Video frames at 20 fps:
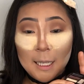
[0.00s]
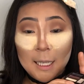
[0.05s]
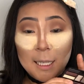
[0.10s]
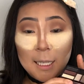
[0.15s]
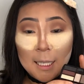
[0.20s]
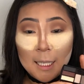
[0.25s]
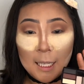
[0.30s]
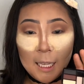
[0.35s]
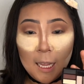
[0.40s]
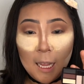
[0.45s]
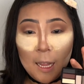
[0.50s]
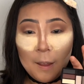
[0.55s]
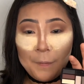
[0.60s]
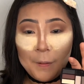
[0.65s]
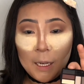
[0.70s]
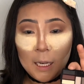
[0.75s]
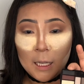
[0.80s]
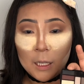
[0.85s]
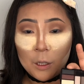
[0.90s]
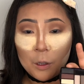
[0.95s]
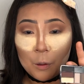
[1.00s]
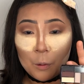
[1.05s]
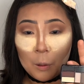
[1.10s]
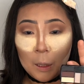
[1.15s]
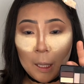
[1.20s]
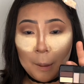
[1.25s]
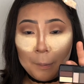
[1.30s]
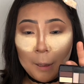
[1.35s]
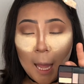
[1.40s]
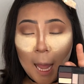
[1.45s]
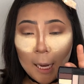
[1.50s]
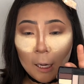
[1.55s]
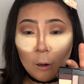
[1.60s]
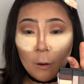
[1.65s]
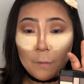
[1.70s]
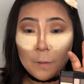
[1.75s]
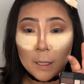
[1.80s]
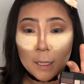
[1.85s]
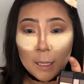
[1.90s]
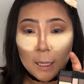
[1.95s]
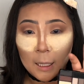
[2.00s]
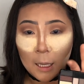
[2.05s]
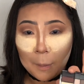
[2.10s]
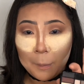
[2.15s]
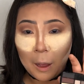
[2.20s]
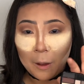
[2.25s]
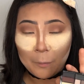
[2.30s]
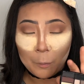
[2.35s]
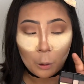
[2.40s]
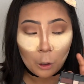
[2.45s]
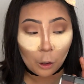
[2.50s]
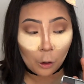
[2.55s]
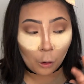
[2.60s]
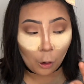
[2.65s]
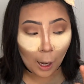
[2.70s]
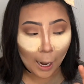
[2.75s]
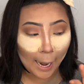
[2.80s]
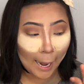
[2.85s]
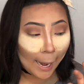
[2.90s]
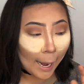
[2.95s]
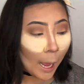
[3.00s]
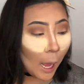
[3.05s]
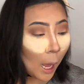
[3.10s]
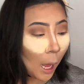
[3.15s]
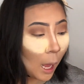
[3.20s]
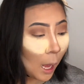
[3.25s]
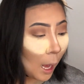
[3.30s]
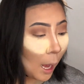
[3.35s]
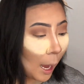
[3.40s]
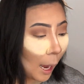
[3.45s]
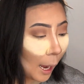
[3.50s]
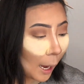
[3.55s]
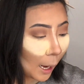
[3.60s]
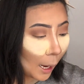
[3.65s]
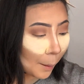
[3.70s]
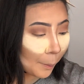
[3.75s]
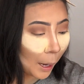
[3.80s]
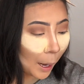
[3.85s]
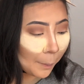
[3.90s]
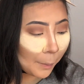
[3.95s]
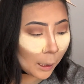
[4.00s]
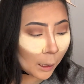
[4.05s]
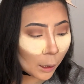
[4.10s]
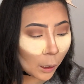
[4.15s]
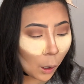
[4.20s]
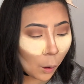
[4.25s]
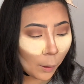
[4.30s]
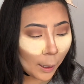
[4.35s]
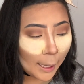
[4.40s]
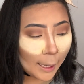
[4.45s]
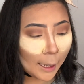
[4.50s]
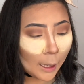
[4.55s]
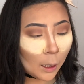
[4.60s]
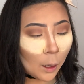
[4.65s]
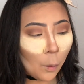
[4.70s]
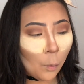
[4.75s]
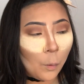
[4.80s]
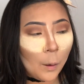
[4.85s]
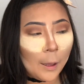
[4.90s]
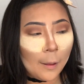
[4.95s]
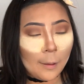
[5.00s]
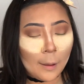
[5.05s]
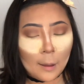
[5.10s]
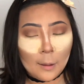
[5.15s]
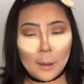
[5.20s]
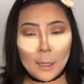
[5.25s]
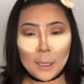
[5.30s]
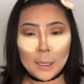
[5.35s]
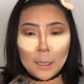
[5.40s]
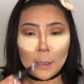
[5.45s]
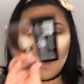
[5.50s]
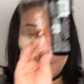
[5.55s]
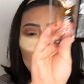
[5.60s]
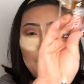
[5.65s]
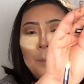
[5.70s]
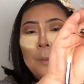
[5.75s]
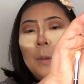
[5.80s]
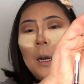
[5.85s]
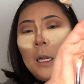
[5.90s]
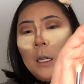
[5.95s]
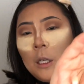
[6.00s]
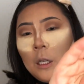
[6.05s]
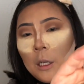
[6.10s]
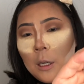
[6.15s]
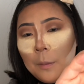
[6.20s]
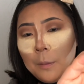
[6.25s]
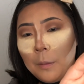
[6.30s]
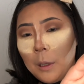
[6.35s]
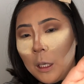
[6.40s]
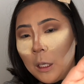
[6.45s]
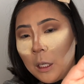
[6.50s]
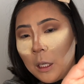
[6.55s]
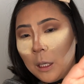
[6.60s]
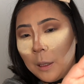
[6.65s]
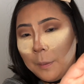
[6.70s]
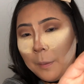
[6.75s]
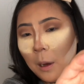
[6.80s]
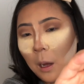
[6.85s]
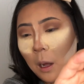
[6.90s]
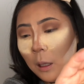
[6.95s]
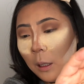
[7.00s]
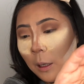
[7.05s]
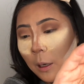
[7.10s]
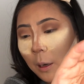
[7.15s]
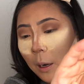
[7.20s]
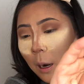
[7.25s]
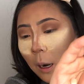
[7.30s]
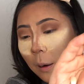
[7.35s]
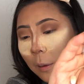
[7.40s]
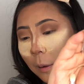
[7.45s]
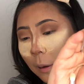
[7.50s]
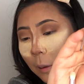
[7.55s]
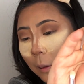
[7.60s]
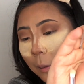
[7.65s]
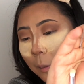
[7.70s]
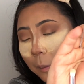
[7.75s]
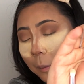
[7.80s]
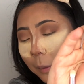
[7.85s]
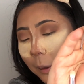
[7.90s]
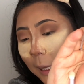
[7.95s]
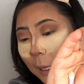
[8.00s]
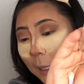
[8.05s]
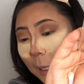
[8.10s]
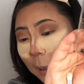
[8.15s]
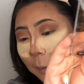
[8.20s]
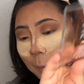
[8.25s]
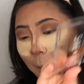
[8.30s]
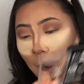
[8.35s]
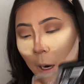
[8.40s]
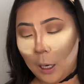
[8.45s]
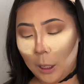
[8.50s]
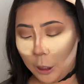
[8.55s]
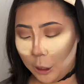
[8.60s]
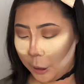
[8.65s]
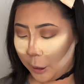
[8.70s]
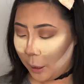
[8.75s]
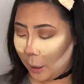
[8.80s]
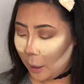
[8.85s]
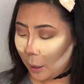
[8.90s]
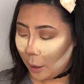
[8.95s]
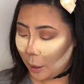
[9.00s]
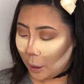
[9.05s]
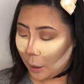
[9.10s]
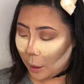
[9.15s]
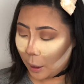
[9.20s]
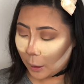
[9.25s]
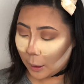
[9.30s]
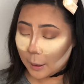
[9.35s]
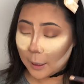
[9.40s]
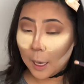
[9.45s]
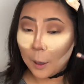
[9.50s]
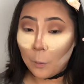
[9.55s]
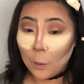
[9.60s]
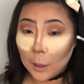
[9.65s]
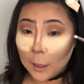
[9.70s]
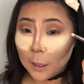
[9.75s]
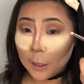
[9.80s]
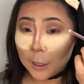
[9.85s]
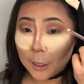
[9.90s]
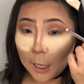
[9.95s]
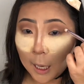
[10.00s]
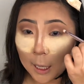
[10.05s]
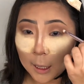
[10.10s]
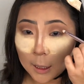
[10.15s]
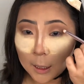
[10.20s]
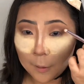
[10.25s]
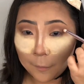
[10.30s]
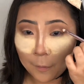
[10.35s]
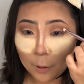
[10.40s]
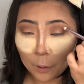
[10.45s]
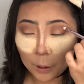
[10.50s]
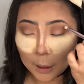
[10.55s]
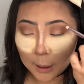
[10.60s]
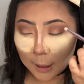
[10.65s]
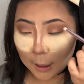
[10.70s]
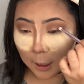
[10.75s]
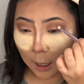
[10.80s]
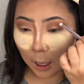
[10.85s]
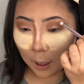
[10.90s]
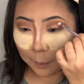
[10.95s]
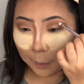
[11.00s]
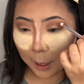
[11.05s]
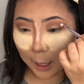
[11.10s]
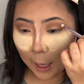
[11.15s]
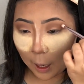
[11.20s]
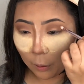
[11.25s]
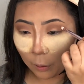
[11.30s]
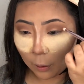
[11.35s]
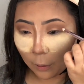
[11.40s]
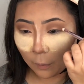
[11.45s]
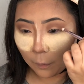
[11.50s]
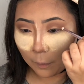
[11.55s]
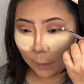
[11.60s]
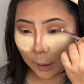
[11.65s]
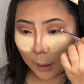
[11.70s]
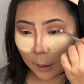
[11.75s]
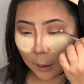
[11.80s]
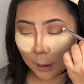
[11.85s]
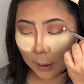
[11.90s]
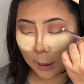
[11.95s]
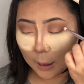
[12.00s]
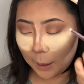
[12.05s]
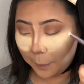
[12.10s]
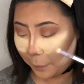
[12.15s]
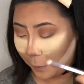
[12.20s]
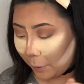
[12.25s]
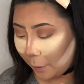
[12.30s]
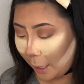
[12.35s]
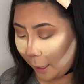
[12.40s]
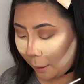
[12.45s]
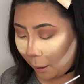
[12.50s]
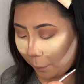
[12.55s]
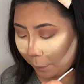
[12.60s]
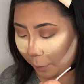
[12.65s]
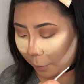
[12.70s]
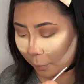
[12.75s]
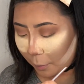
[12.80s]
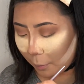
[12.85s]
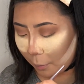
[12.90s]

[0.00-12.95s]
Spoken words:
to see if it is truly black or if it's going to come off more gray. I'm going to go in with this much smaller blending brush because I want to just focus it on my outer V to deepen that up.